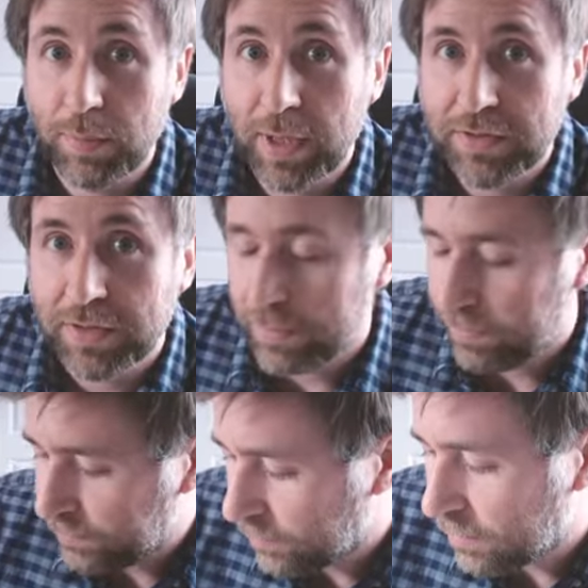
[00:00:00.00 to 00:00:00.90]
better.
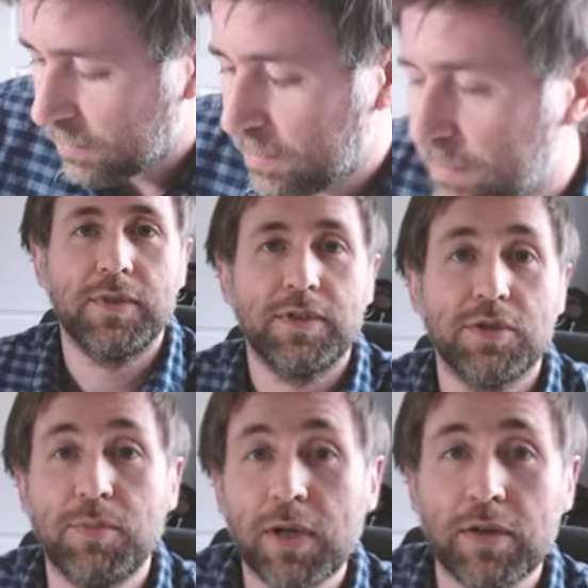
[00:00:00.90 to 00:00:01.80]
So
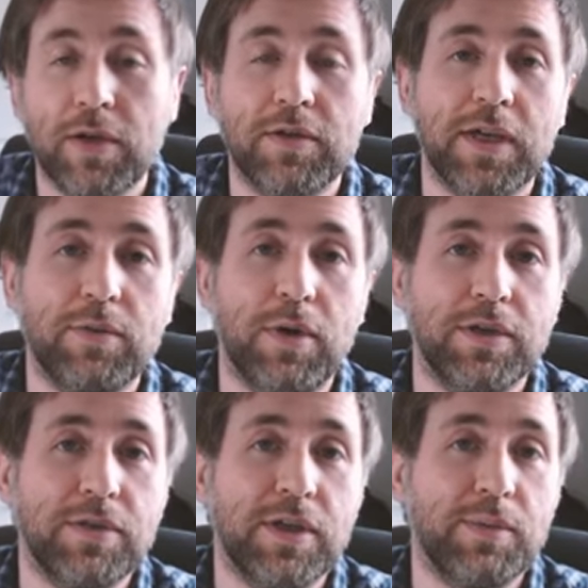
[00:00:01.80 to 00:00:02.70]
it might look okay while you're
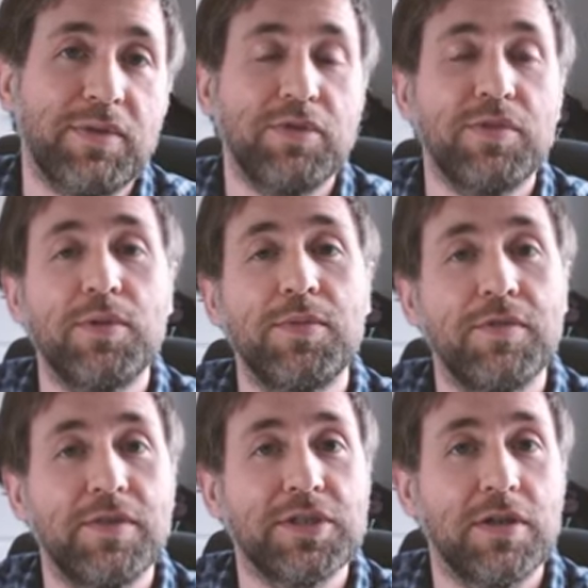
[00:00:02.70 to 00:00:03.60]
doing it, but if you film with a
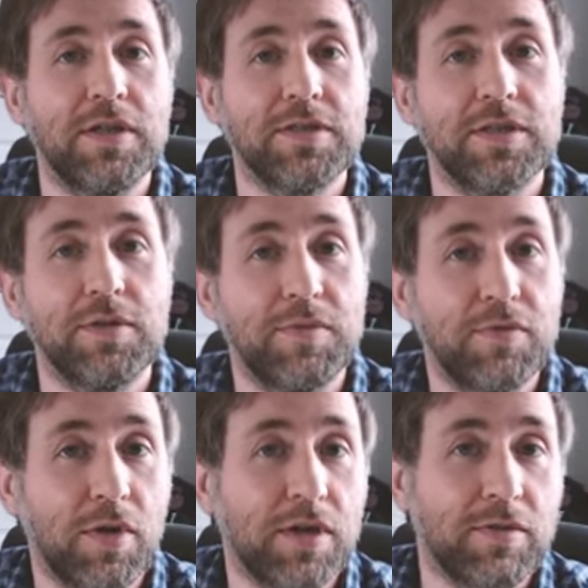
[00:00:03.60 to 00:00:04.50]
visualizer with
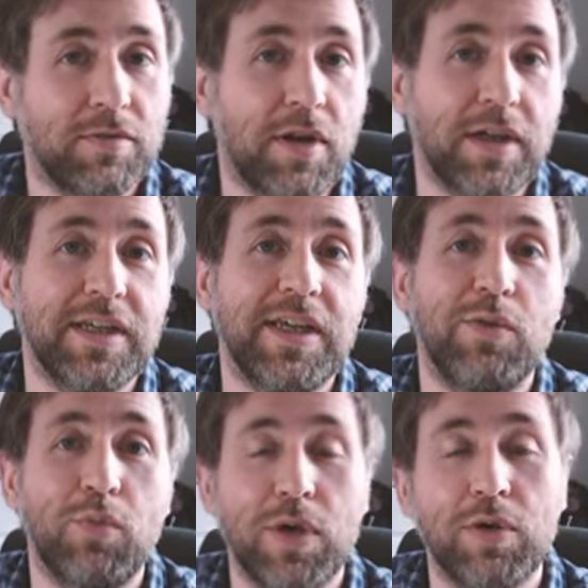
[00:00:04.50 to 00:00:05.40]
not enough light, it
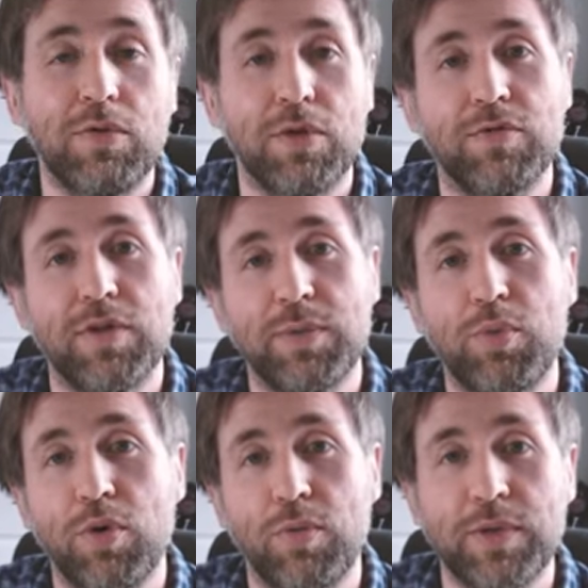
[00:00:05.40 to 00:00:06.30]
will look really
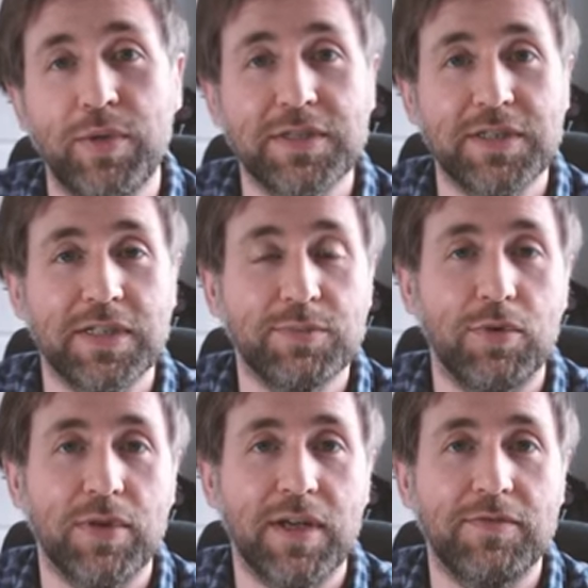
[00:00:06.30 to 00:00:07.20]
poor when you actually
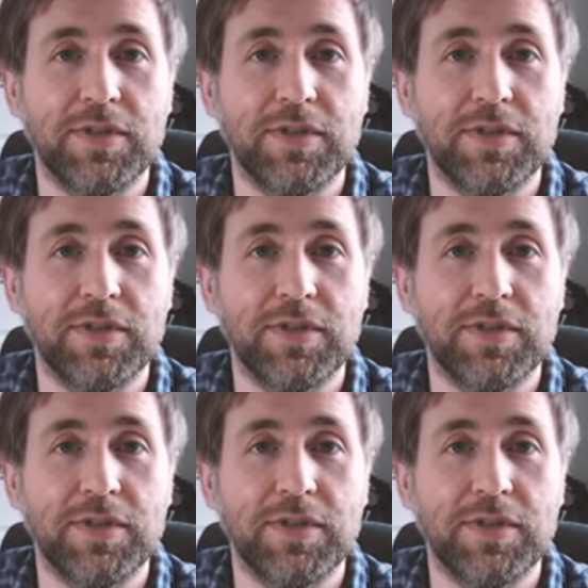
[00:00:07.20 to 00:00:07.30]
export that